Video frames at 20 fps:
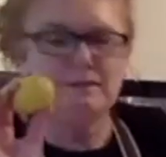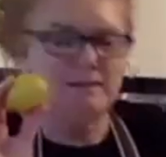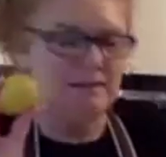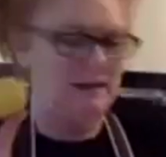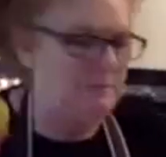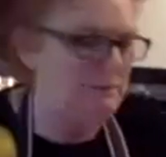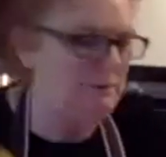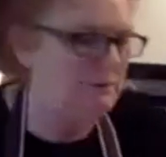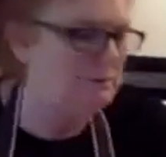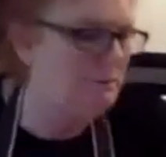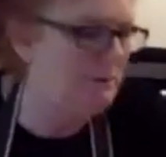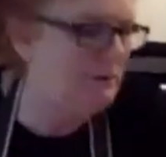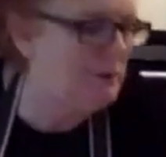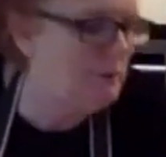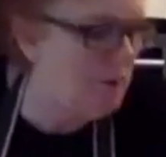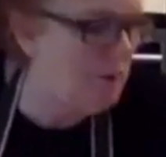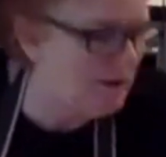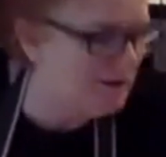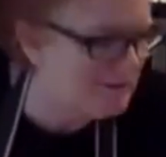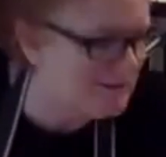of lemons, but they're
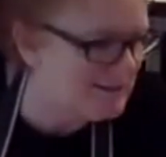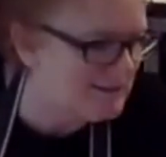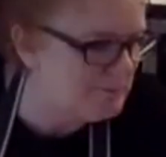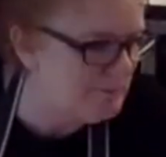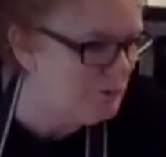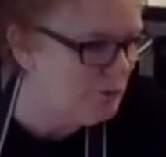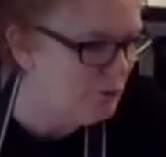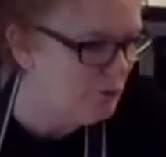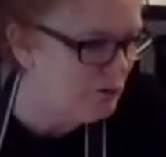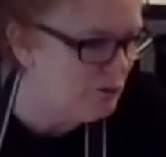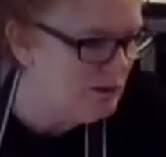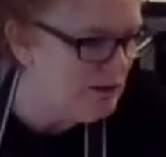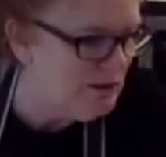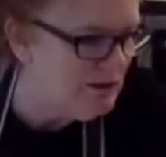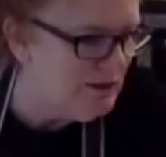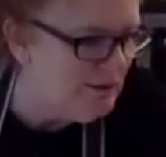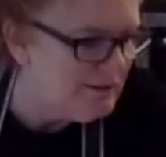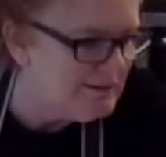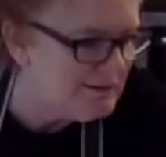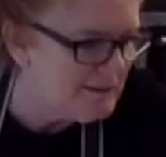quite small.
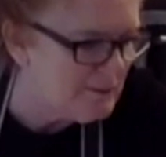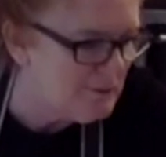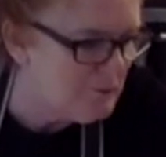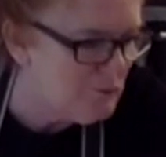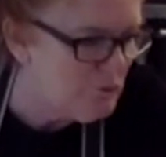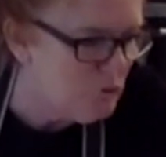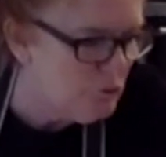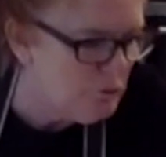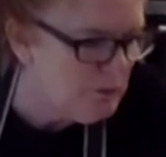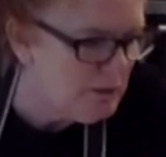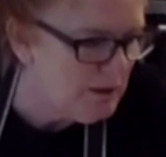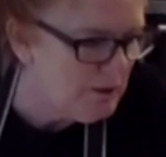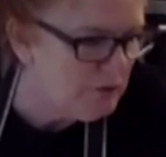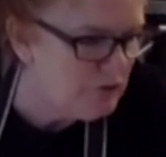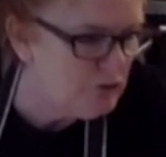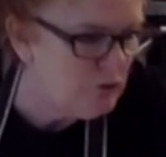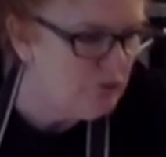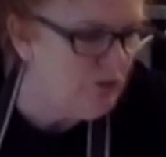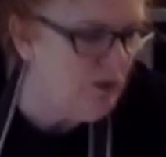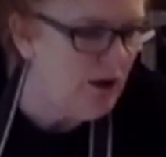So normally I'd
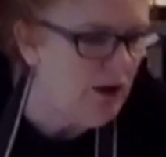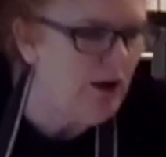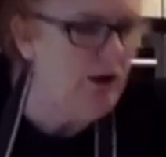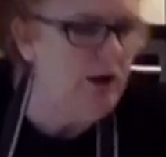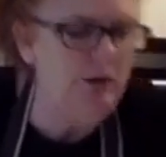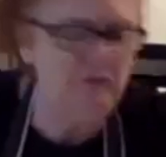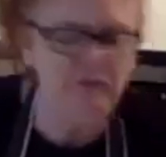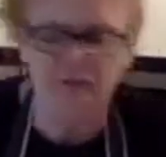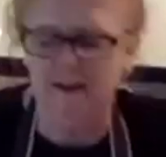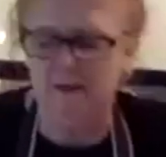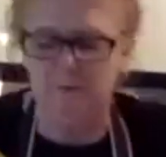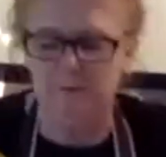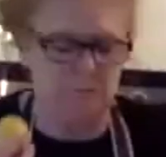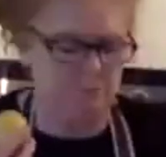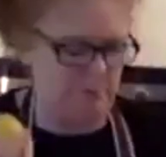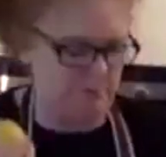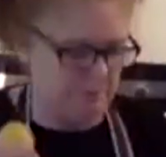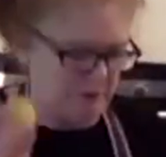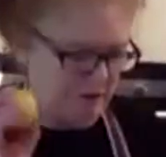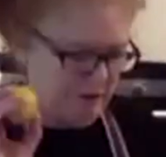use half a lemon,
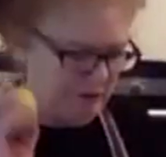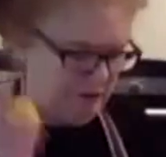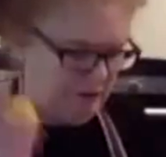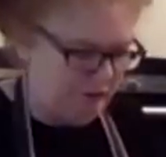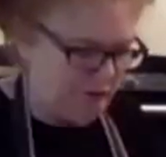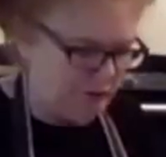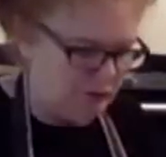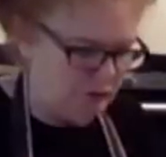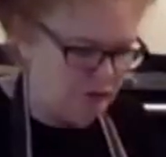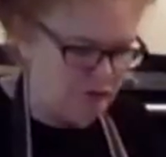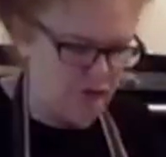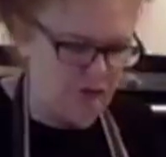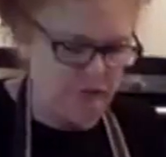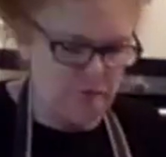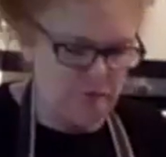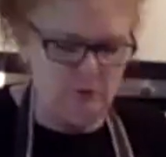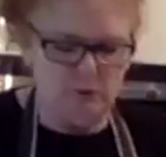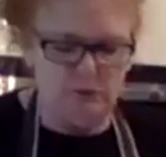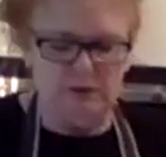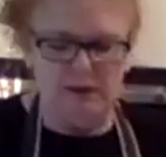but because it's such a
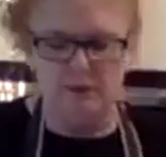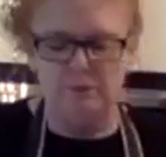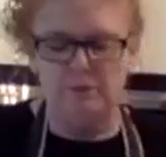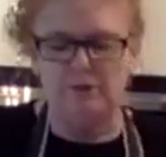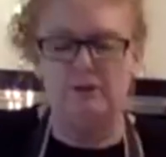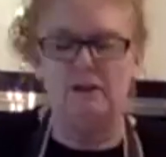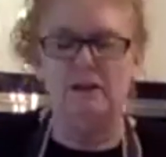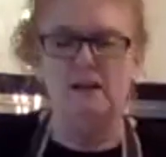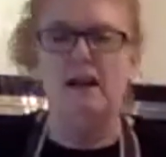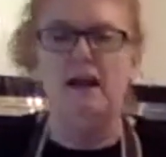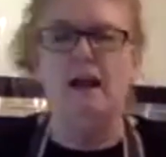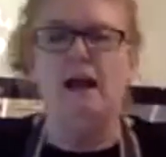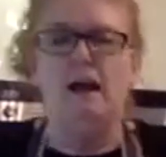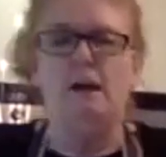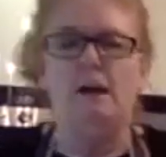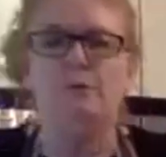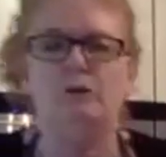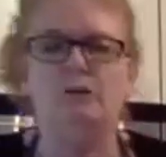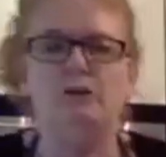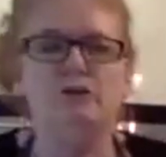small lemon, I'm
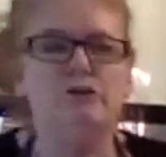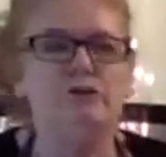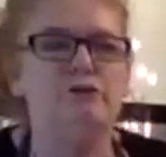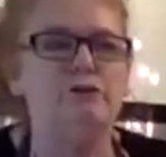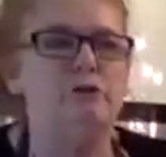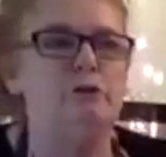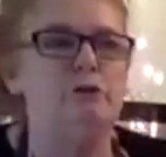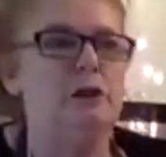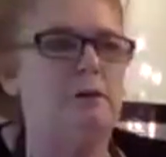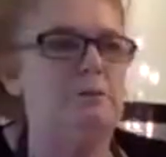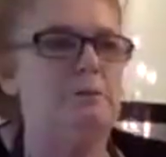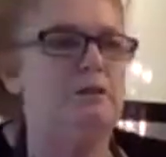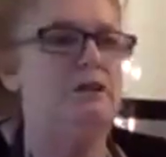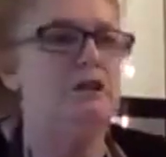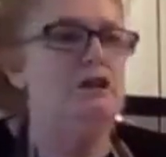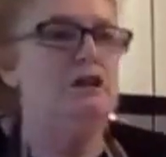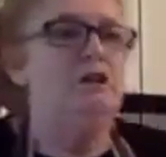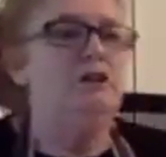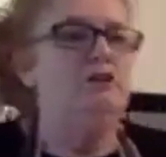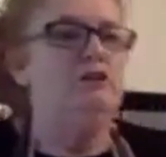going to use a full lemon.
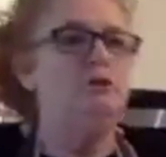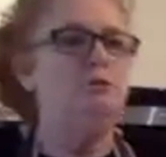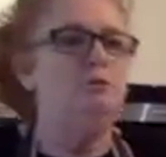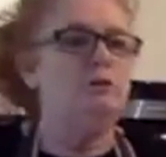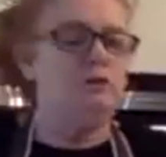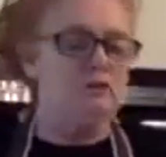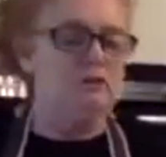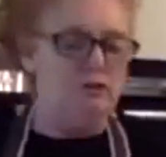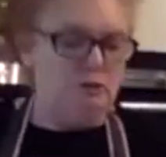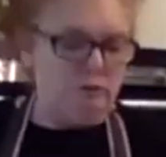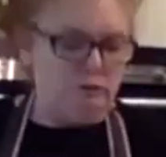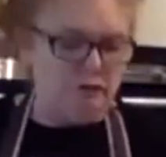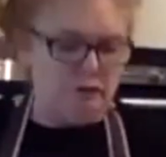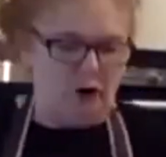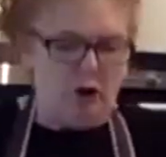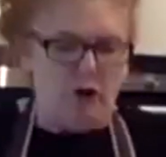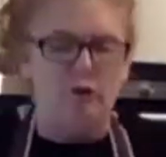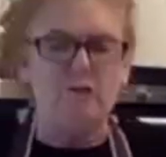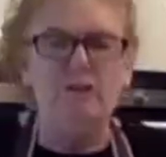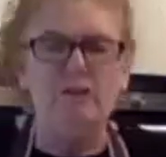You can use
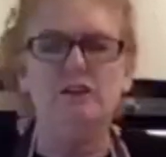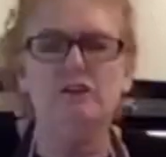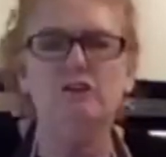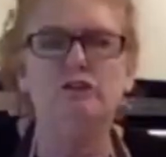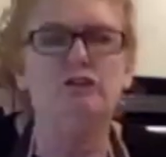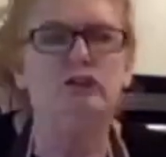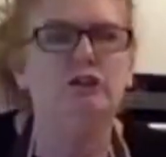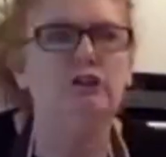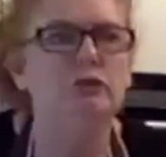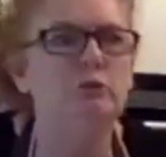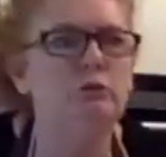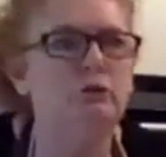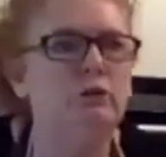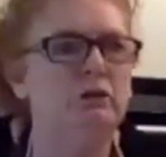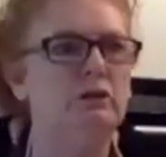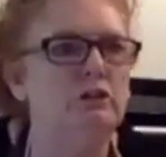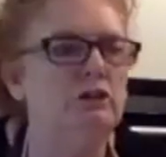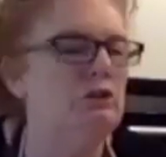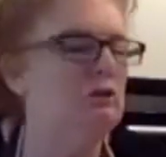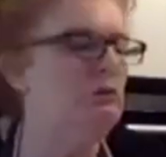orange, you
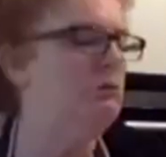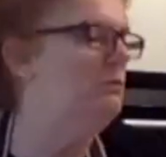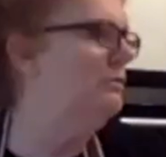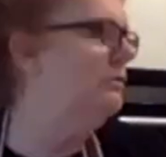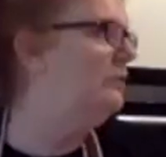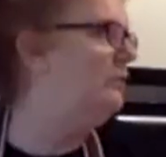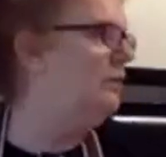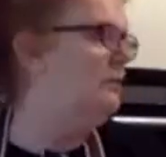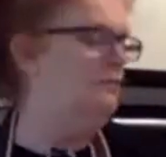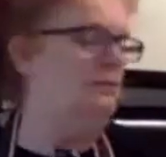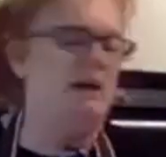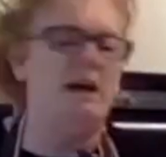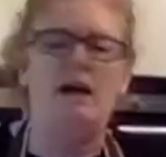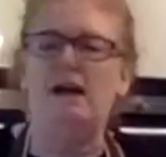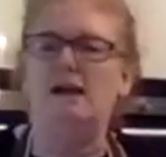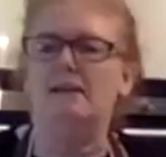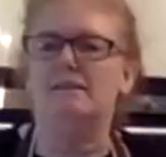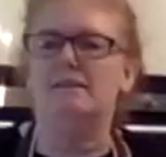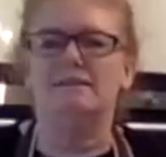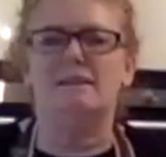can use,
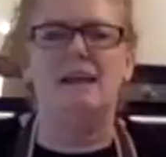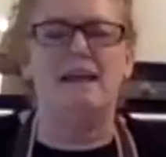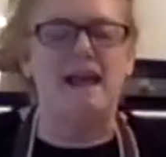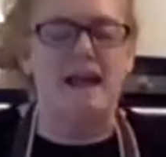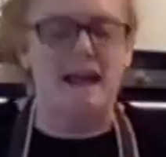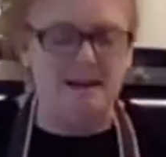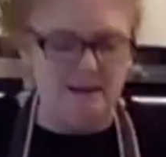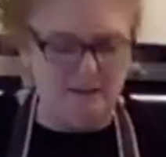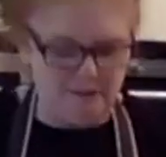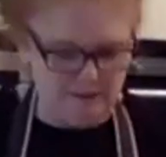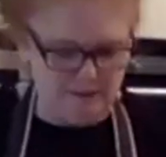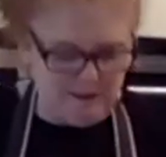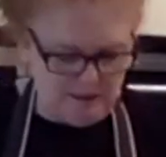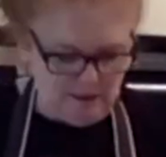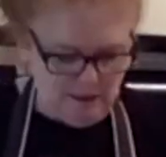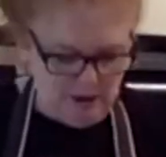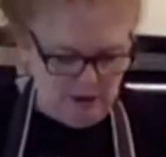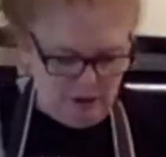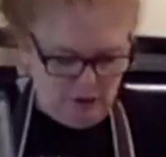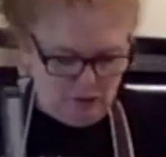as I say, anything,
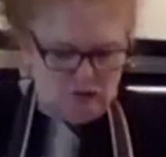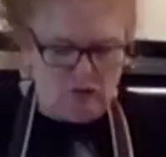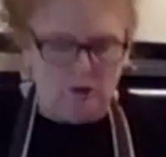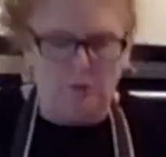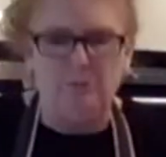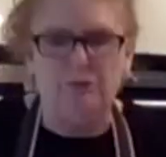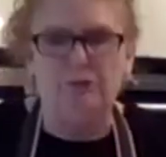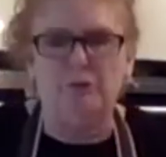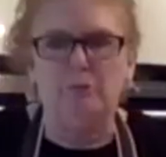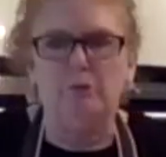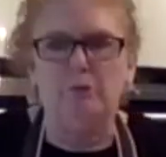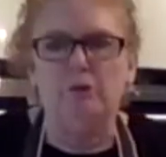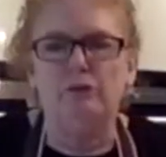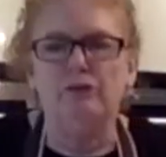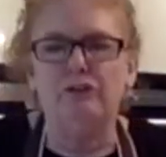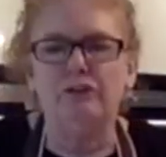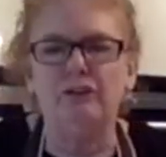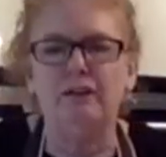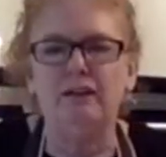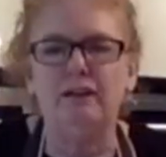chopped up
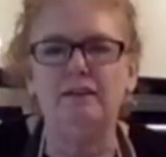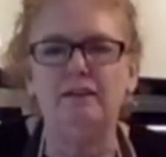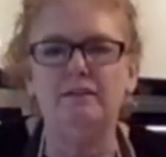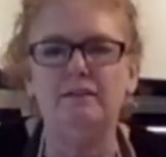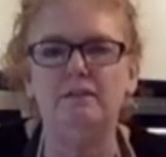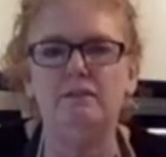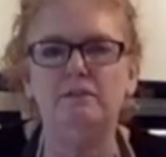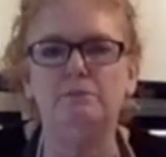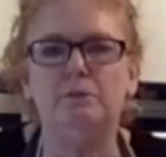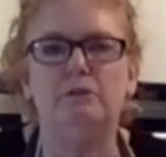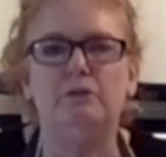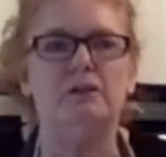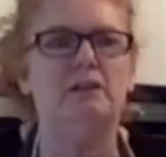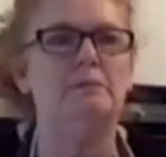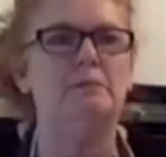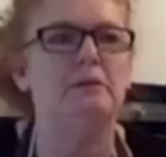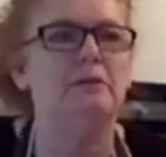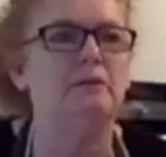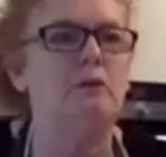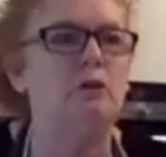Maltesers, put a little
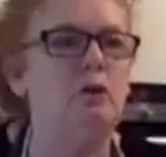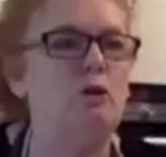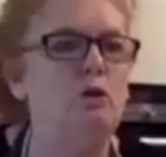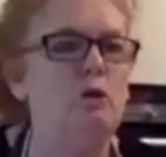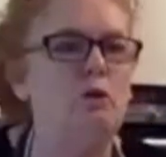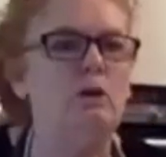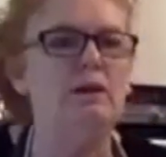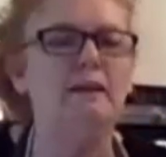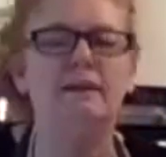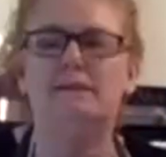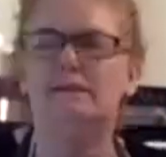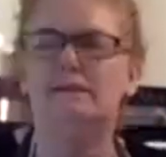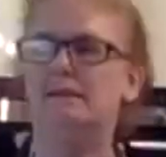bit of Horlicks